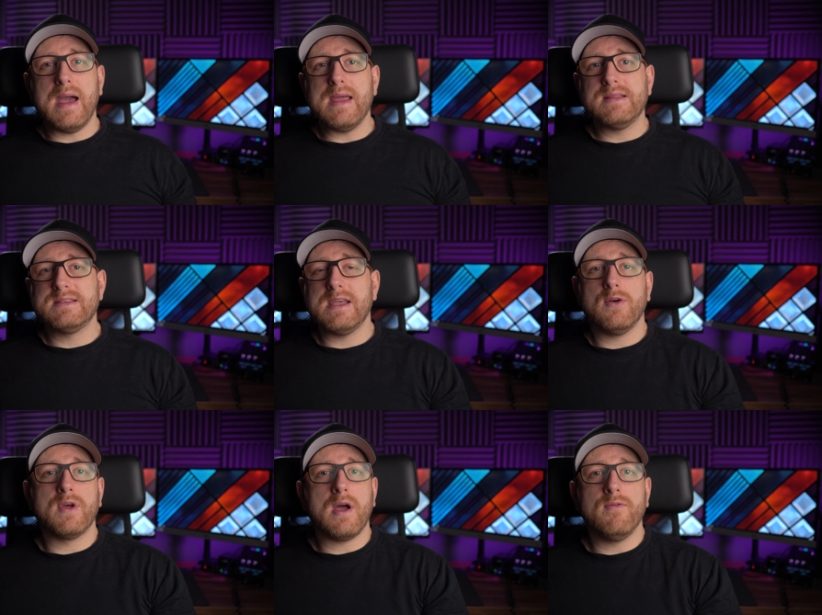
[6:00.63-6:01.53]
ANC
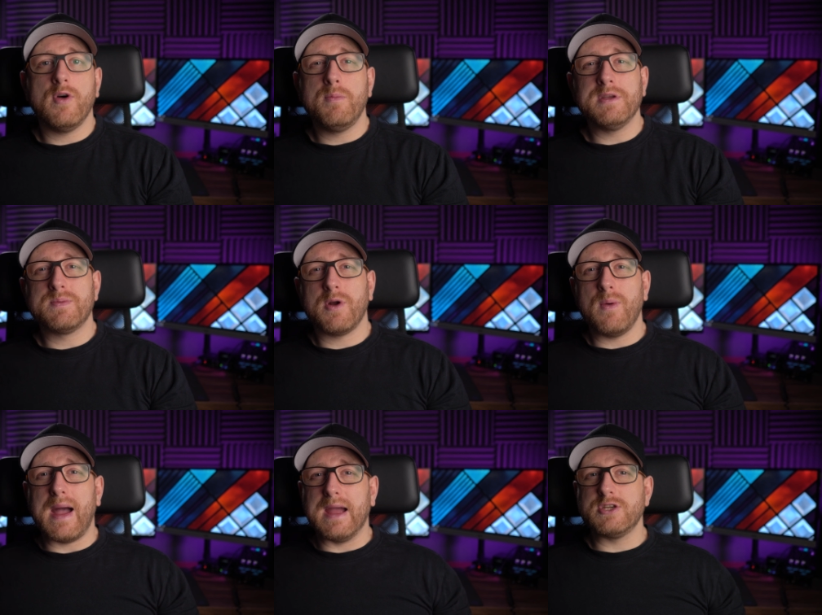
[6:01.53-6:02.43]
on the ComfoBuds
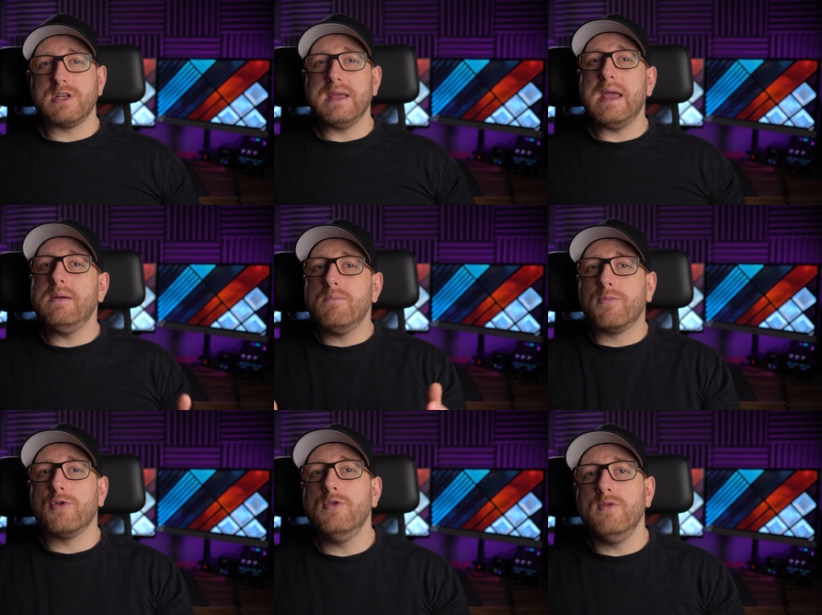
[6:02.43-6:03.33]
Pro actually
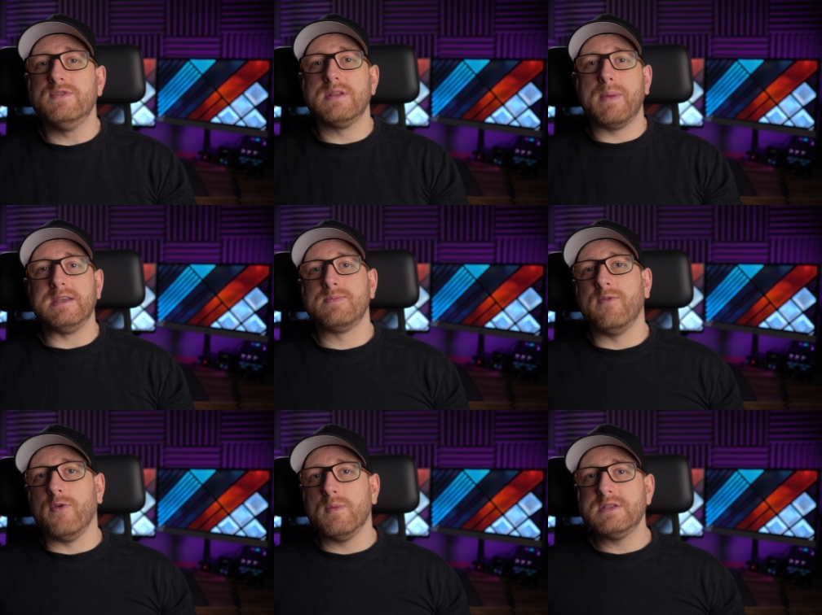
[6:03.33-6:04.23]
improves the bass
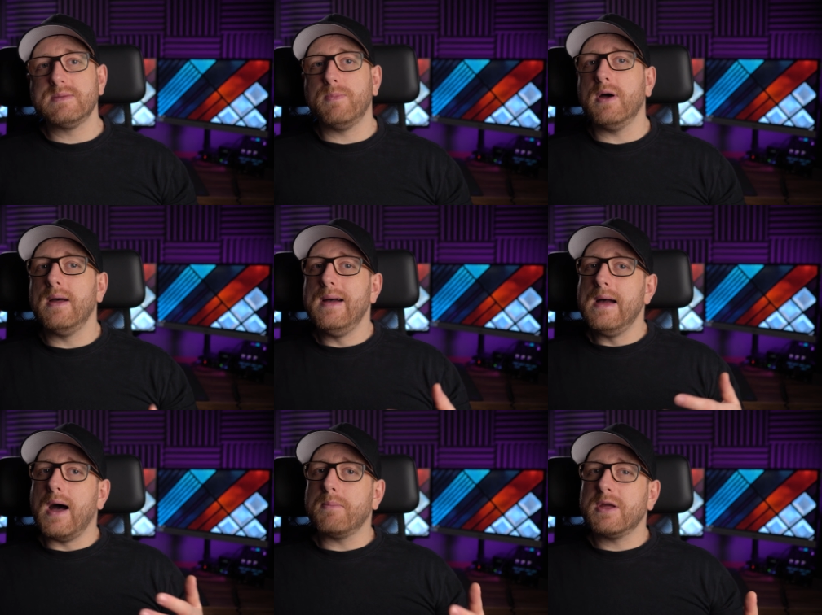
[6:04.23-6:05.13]
performance, but
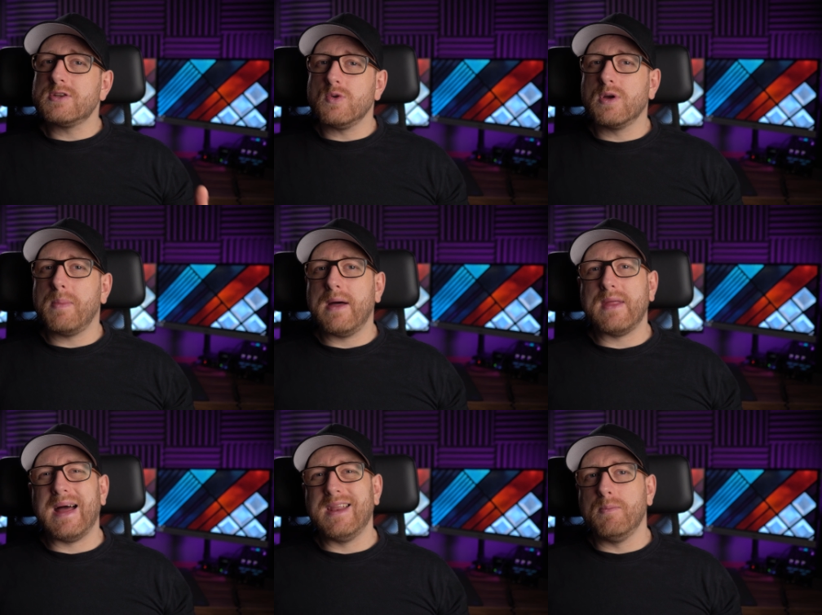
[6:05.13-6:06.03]
I'm going to talk about
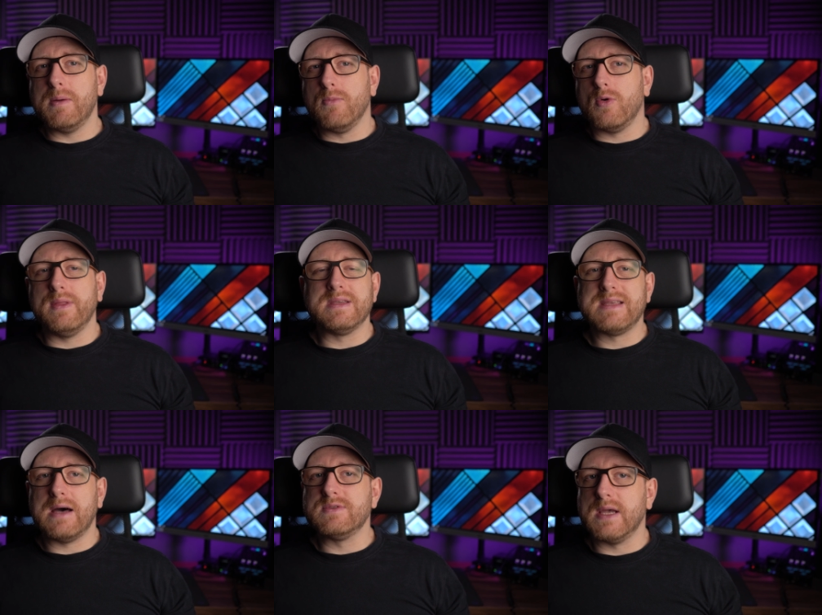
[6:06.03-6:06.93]
that a little bit more in the
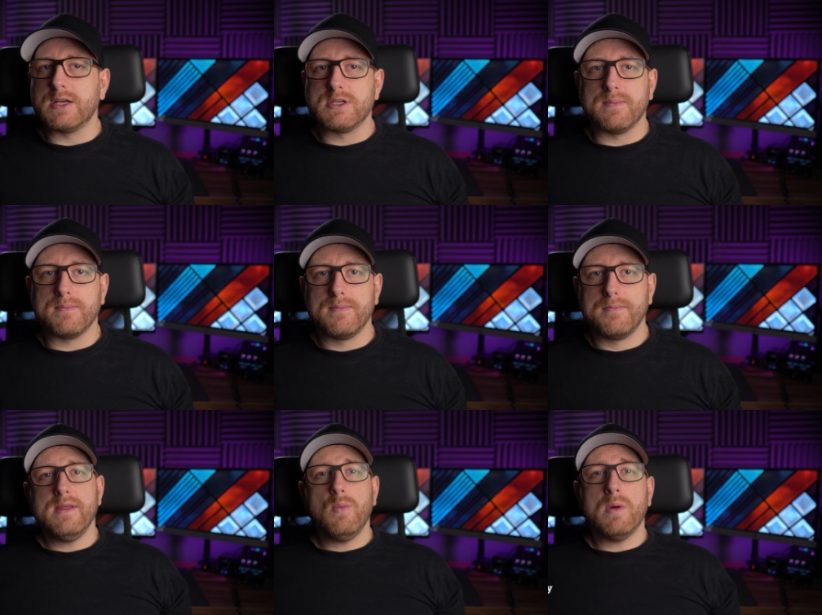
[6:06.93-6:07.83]
sound section.
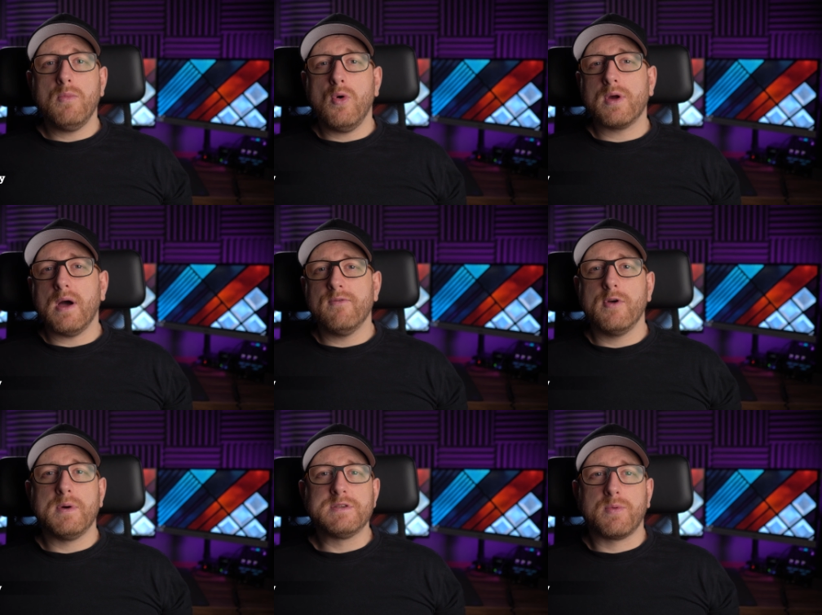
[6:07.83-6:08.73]
The 1More
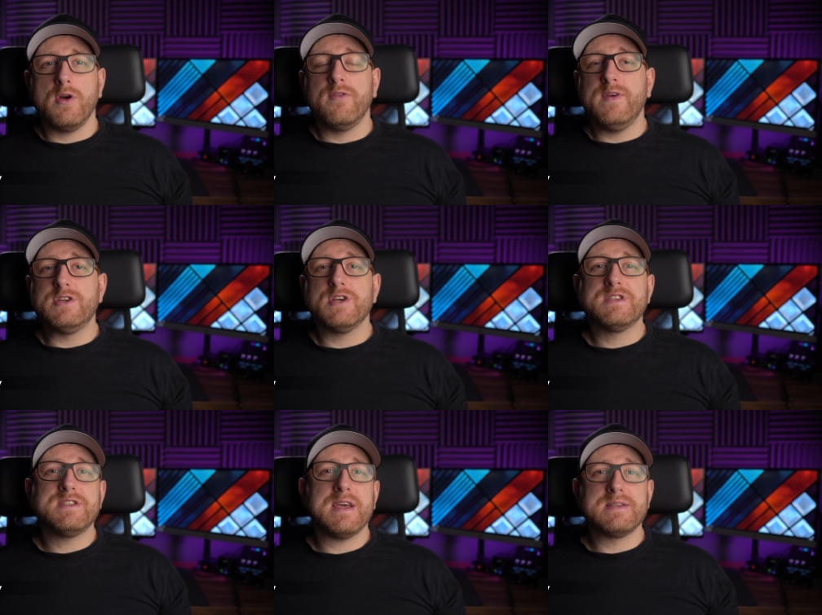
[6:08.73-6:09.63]
ComfoBuds Pro
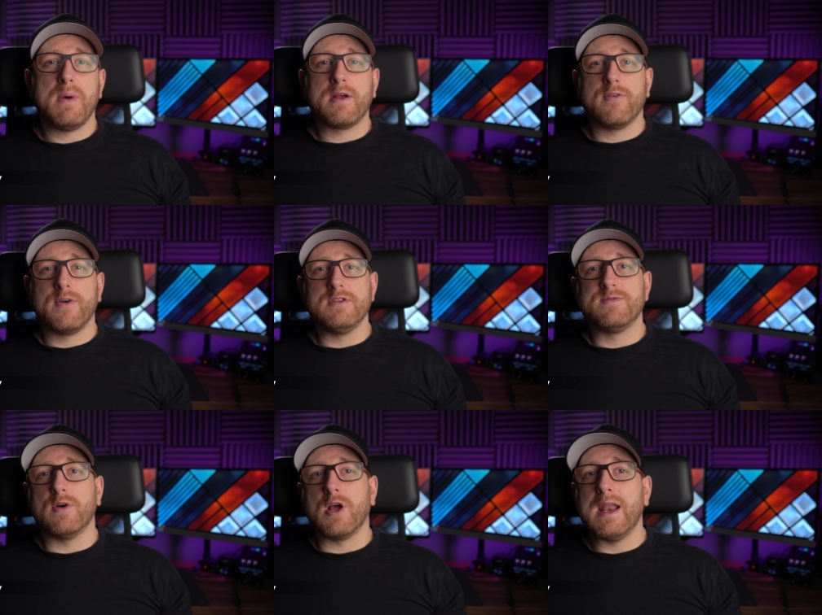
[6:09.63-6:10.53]
features 6 microphones
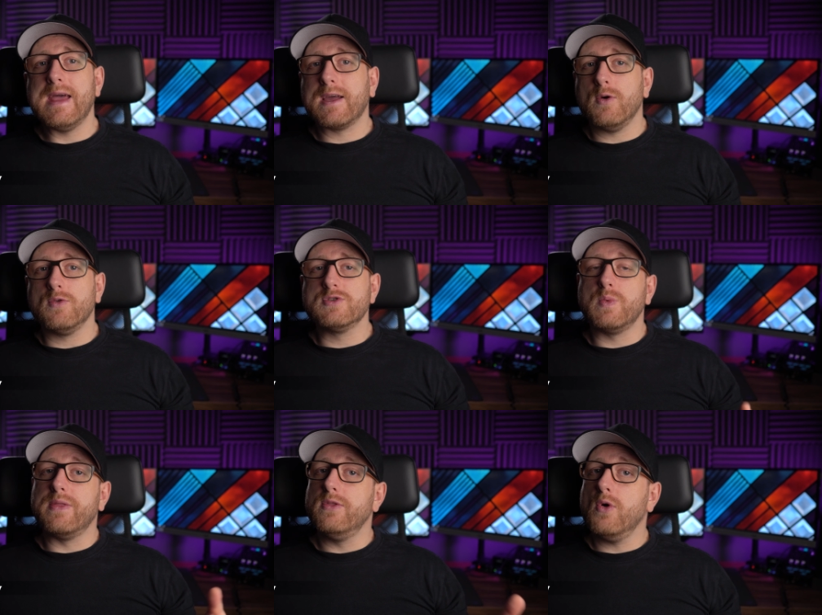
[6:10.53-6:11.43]
for clear calls
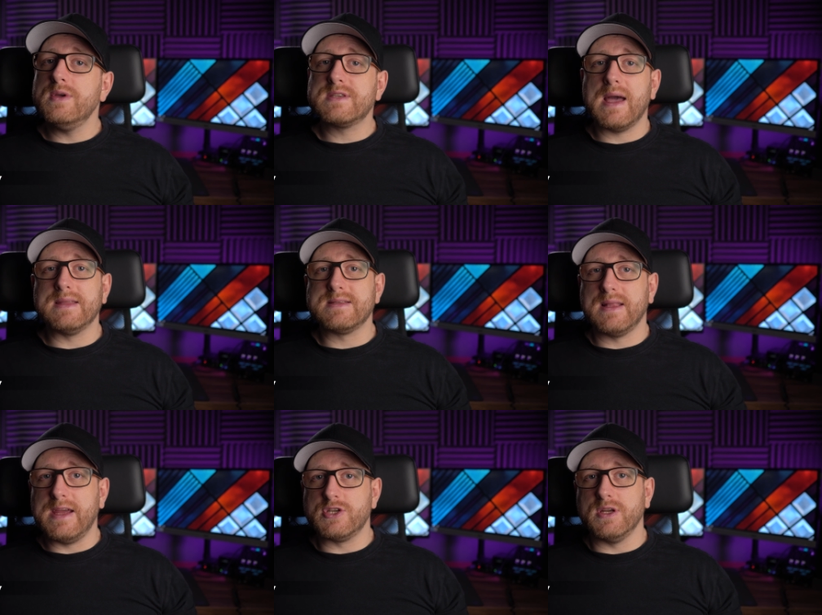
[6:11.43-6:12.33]
with noise
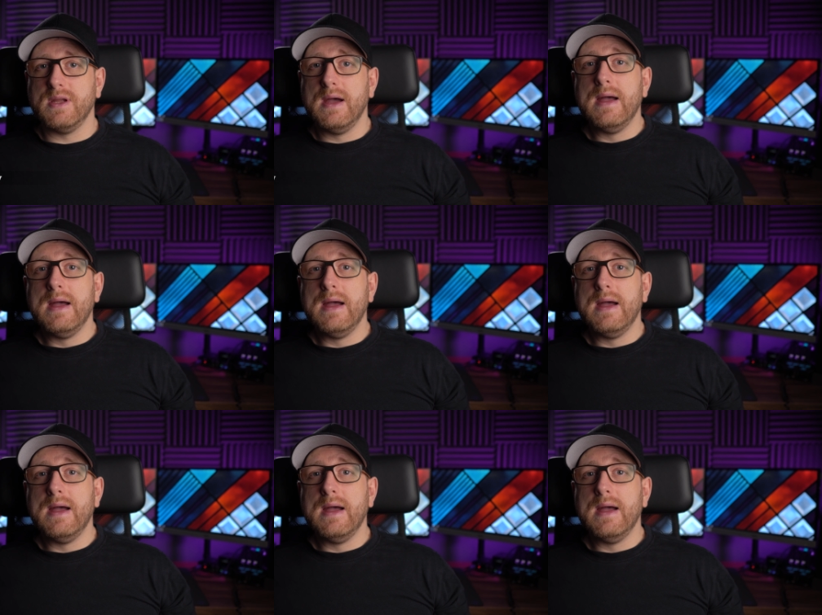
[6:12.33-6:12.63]
cancellation,